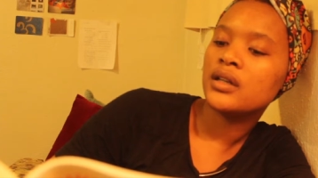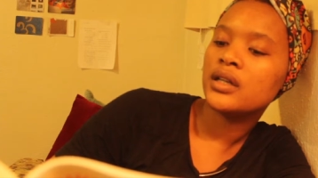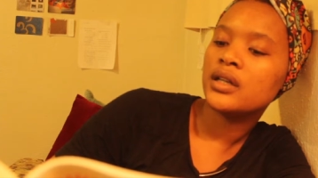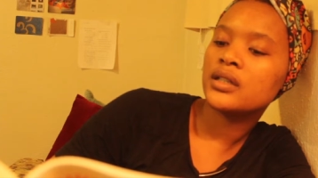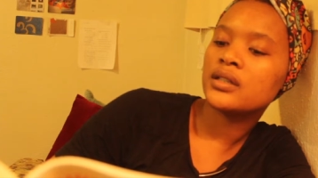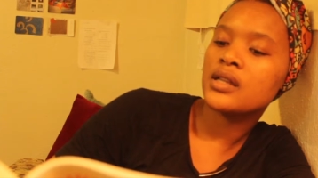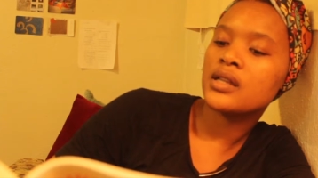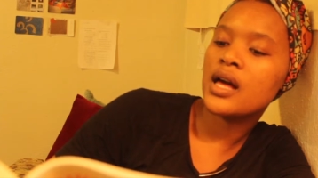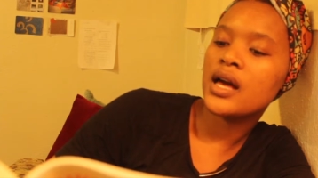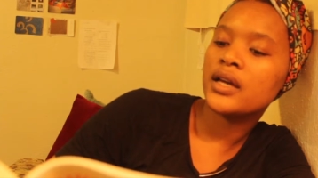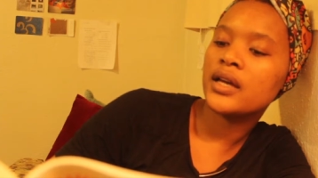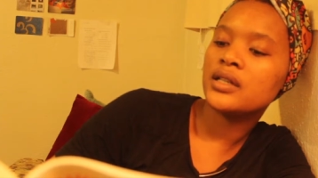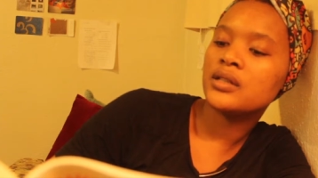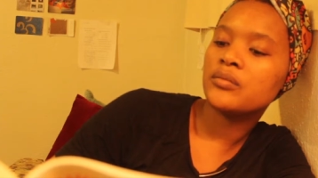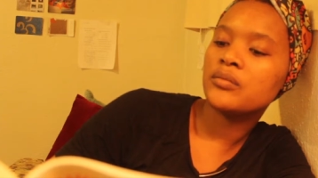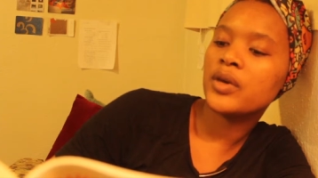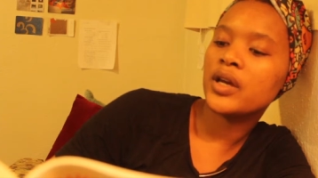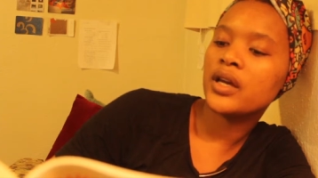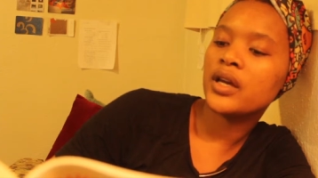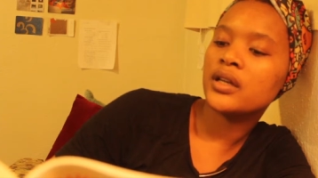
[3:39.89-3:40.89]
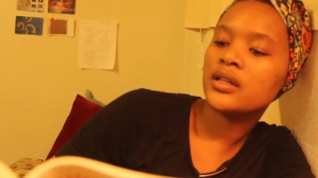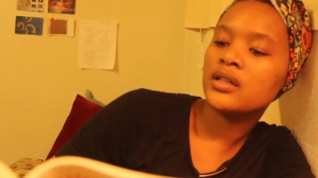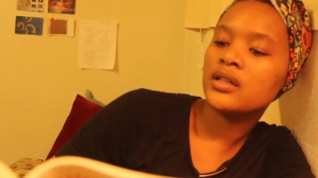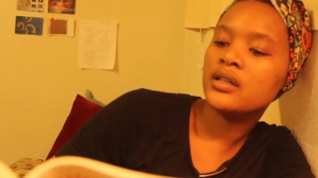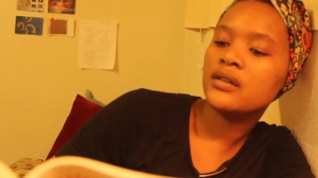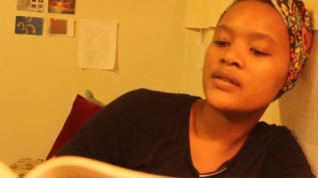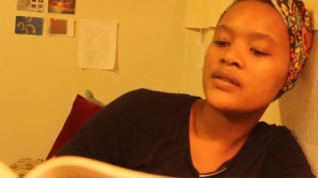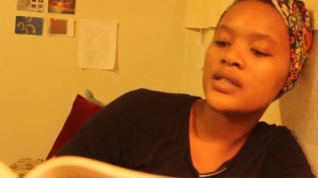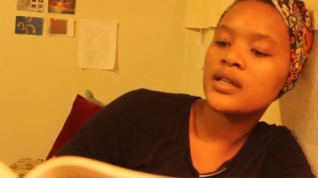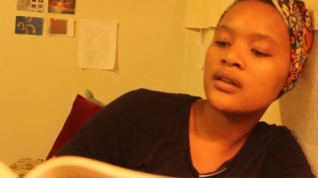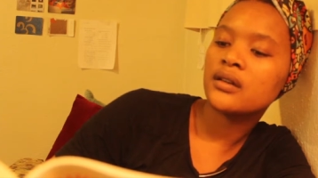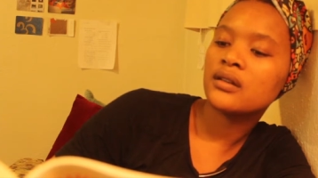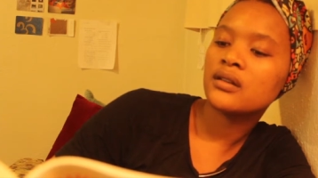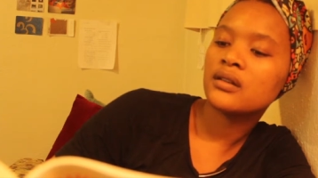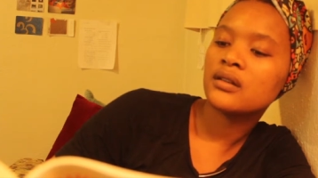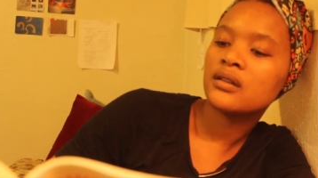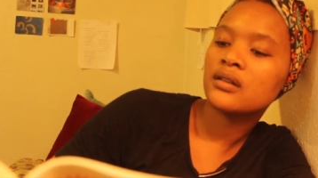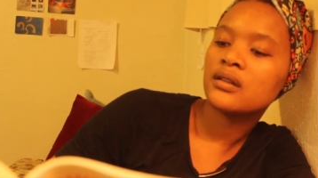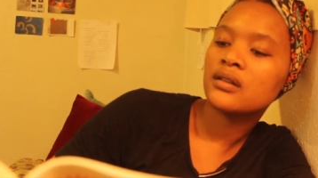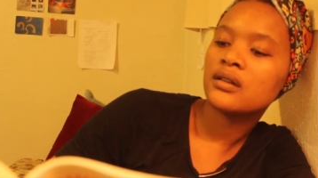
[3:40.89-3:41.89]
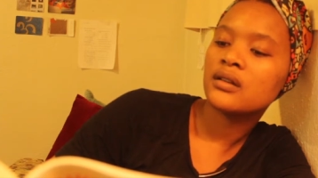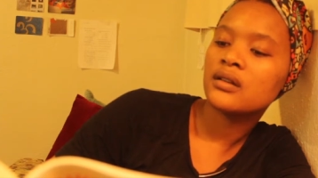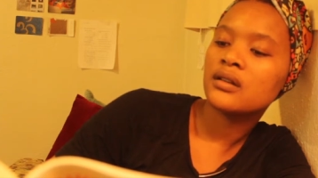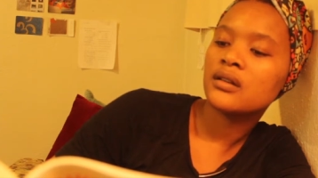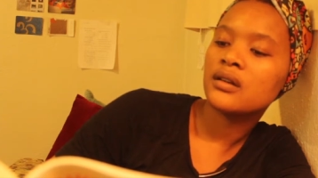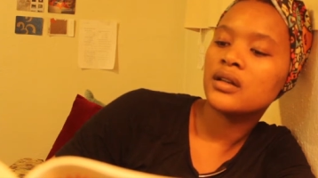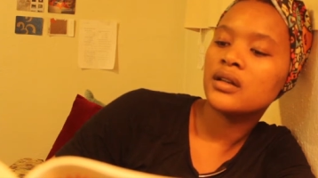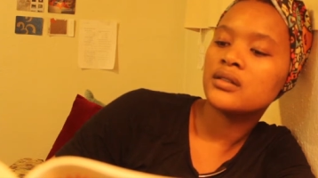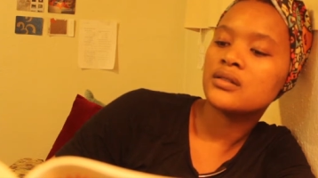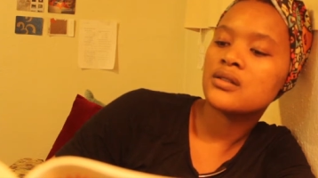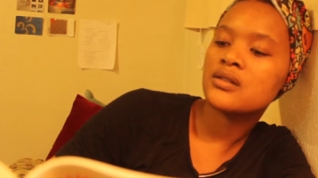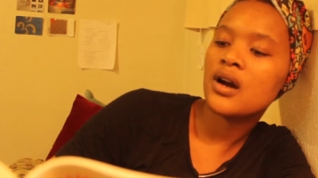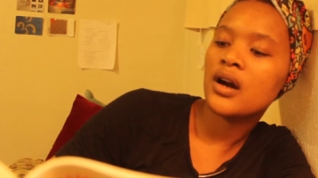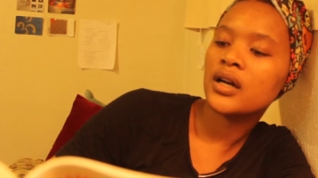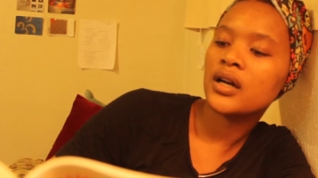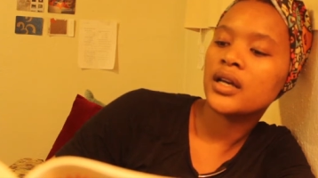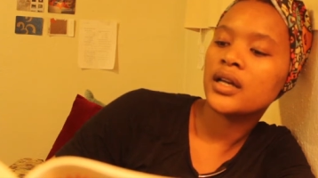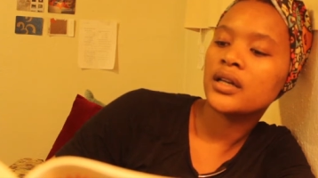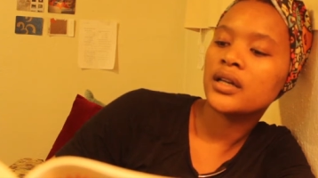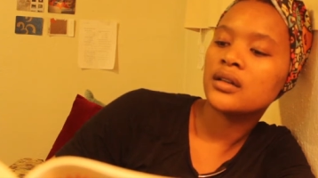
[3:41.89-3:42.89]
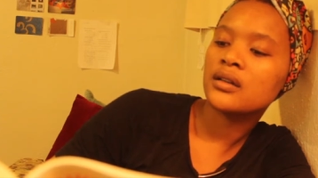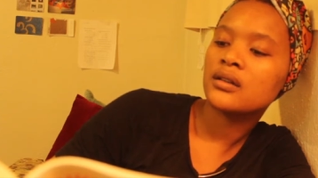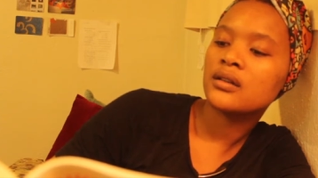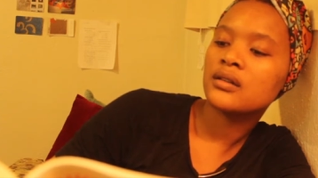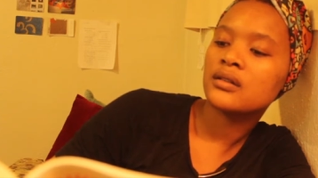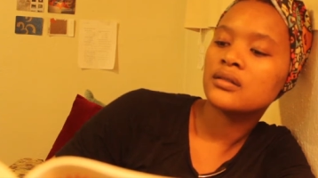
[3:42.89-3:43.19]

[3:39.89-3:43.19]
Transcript: and lie in bed eating and talking.